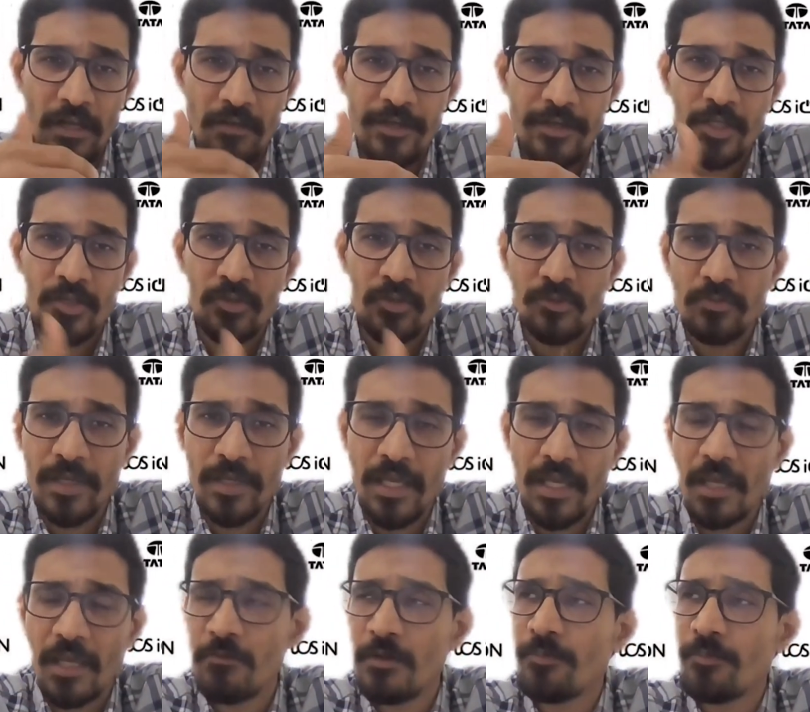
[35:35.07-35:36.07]
delve into
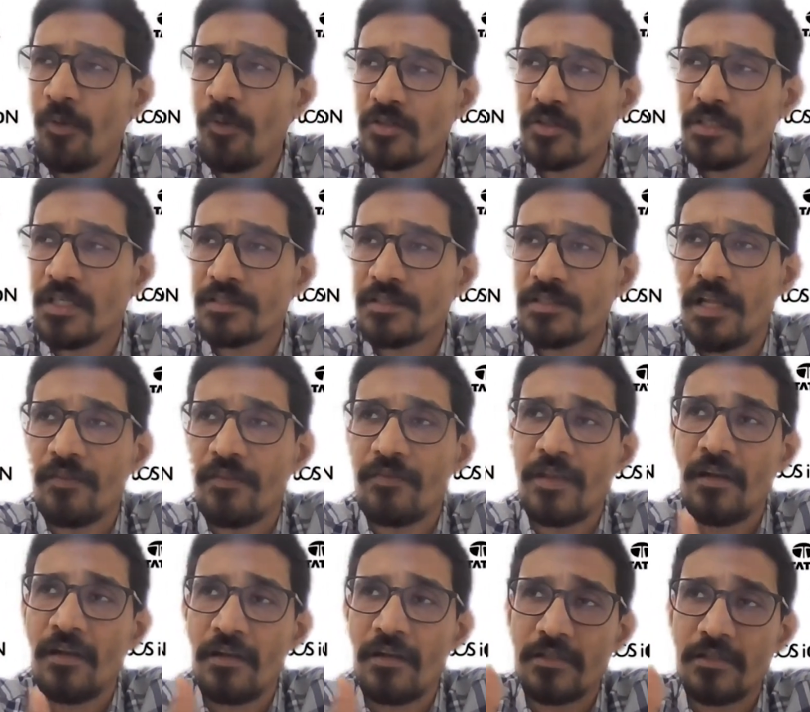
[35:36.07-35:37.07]
AIML projects, and
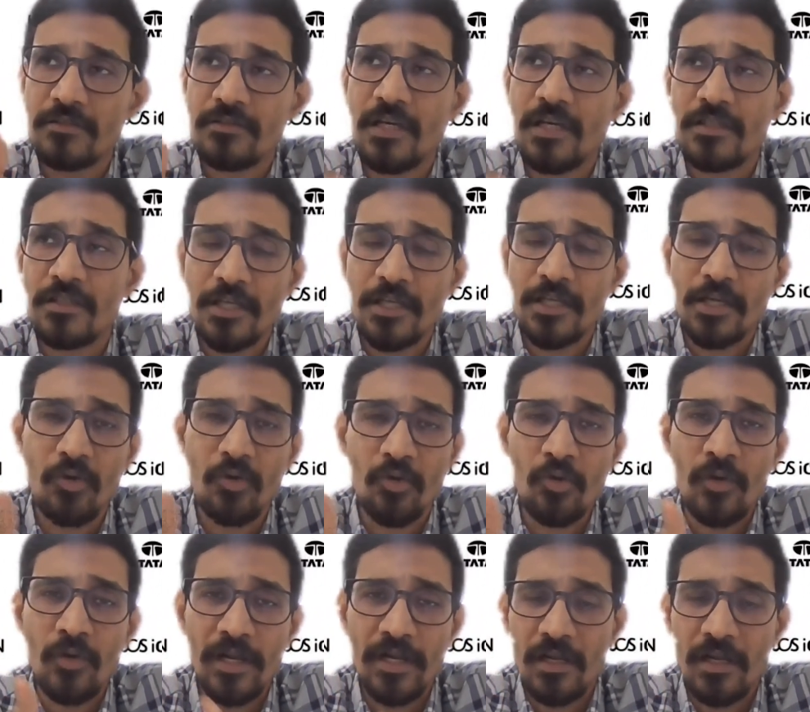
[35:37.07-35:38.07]
then they
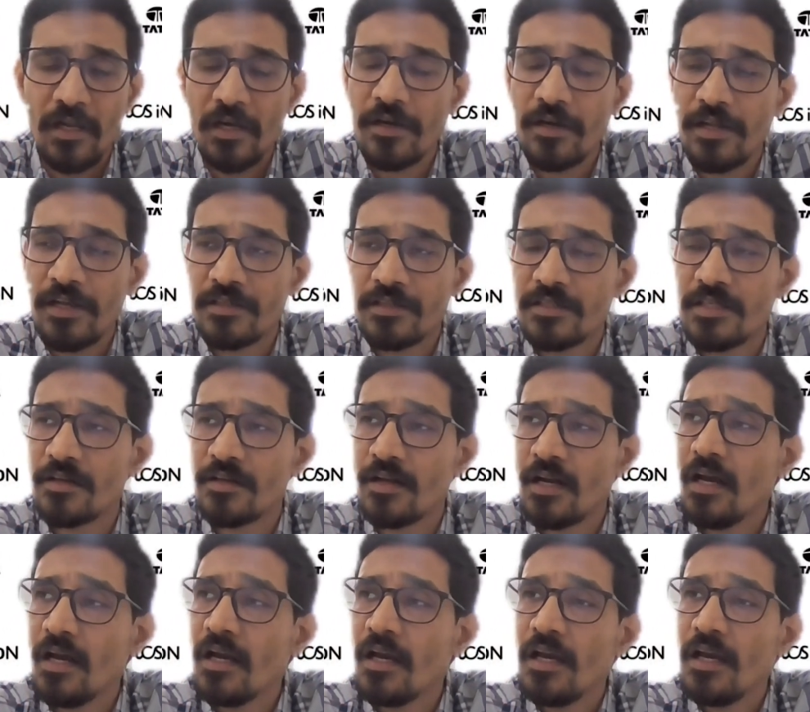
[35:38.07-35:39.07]
grow and learn,
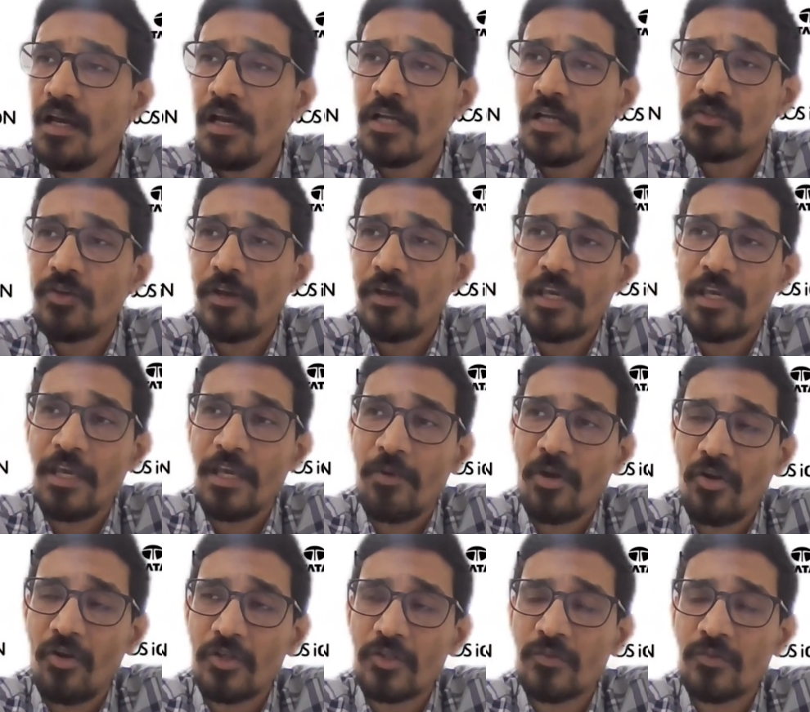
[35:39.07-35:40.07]
etc. So I came
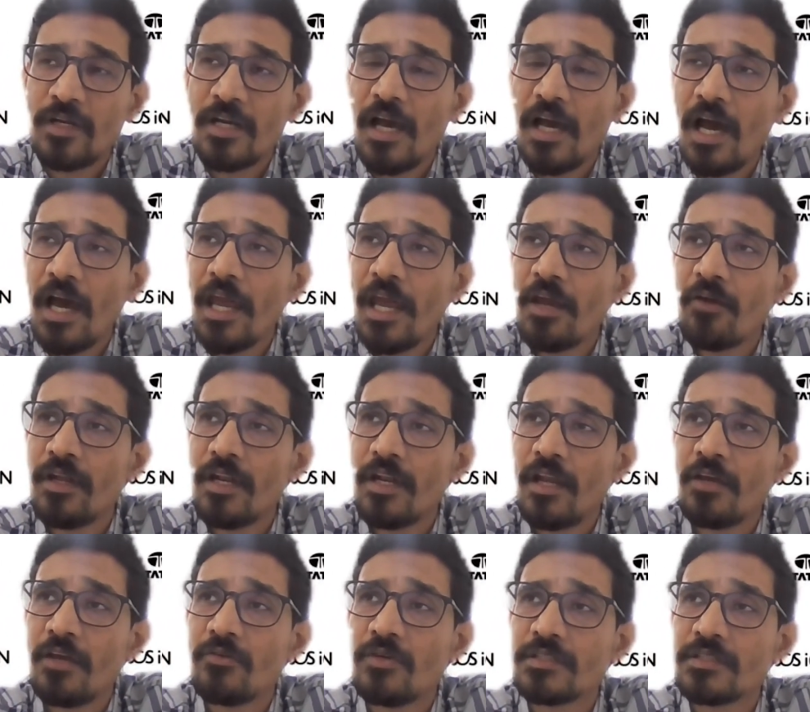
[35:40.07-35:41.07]
across one guy
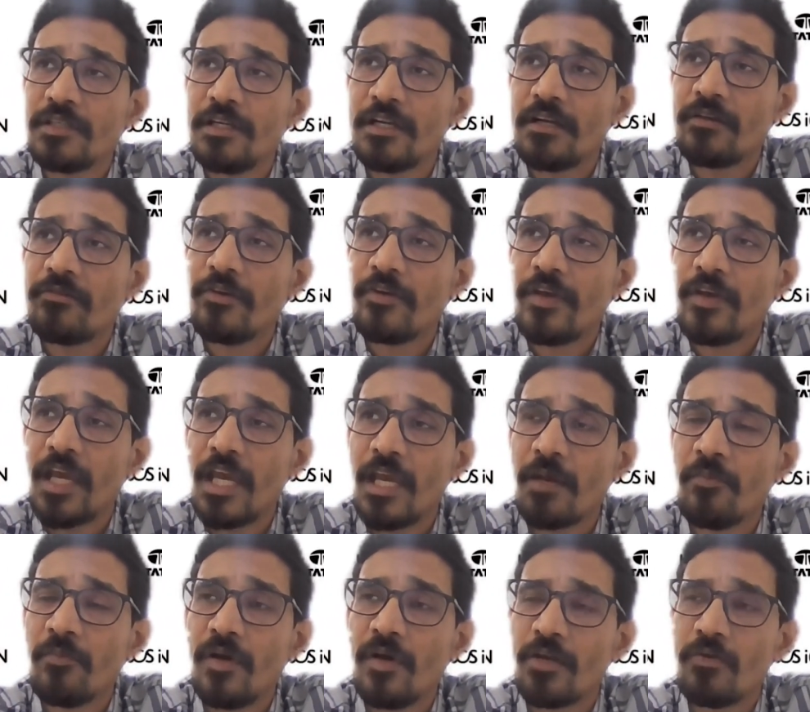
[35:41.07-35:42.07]
when I was interviewing
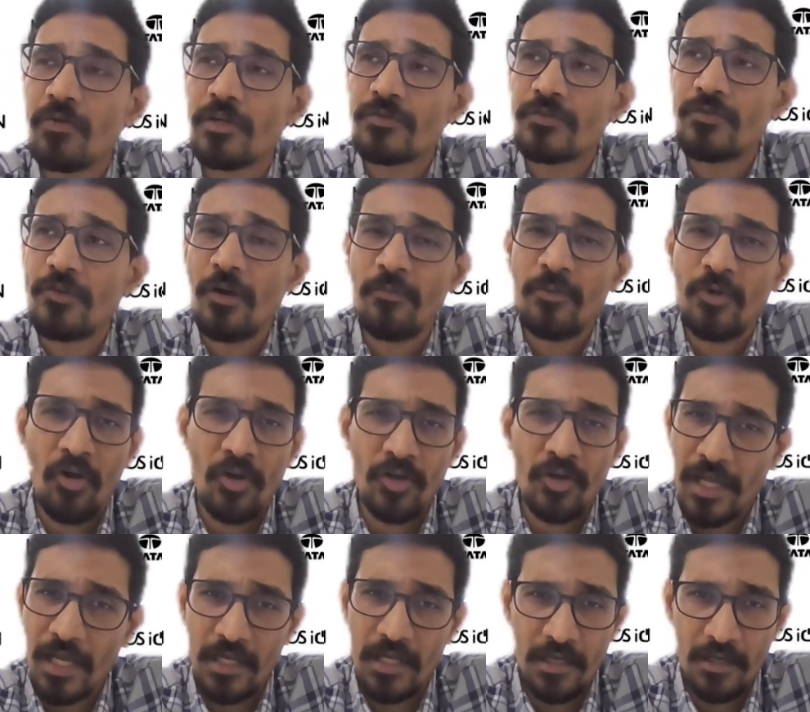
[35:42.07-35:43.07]
him. He was from
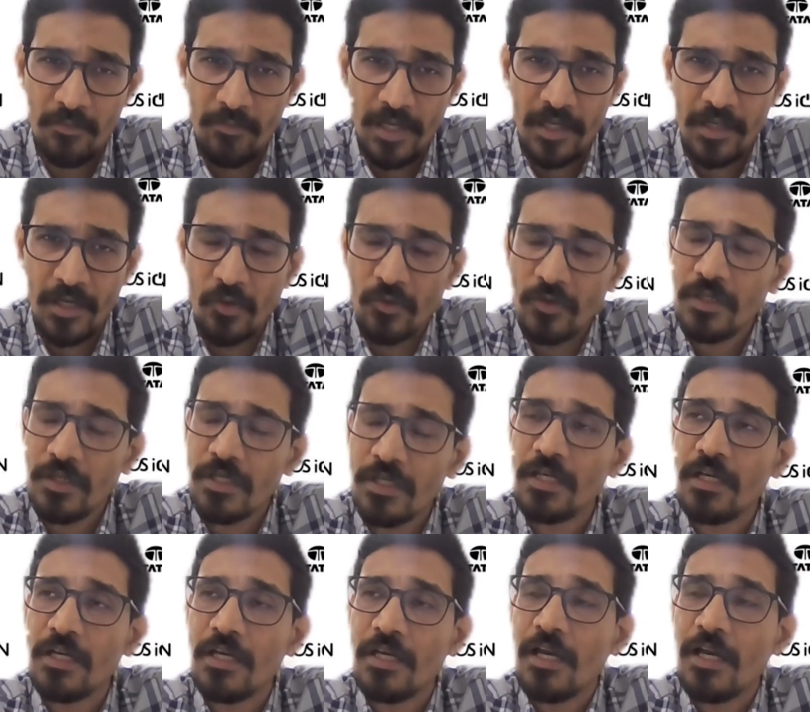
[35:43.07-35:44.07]
non-technical background,
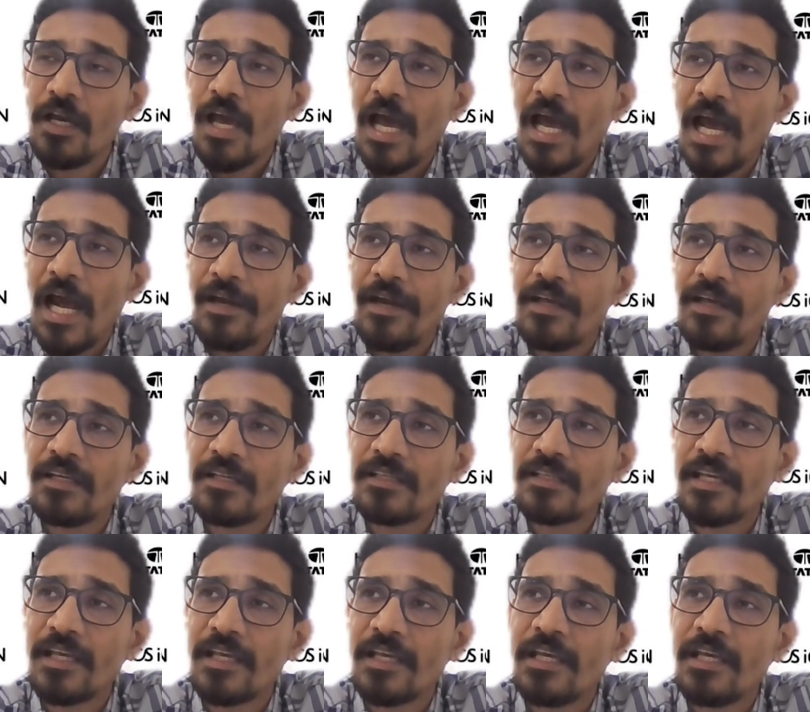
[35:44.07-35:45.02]
and he